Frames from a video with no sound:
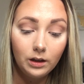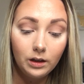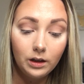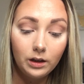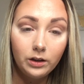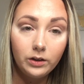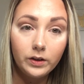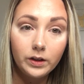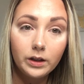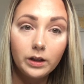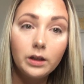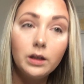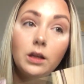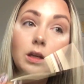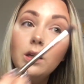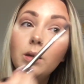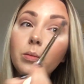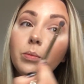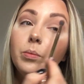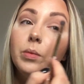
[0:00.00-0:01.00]
and you can
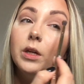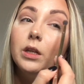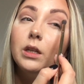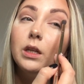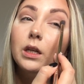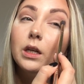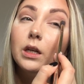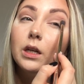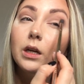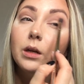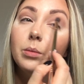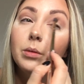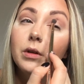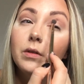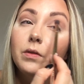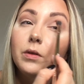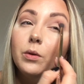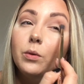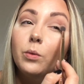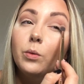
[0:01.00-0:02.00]
keep building it up
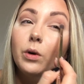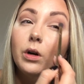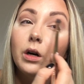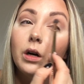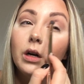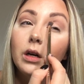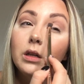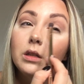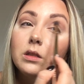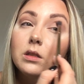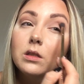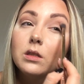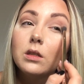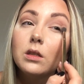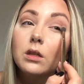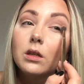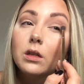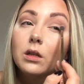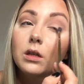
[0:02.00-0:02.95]
if you want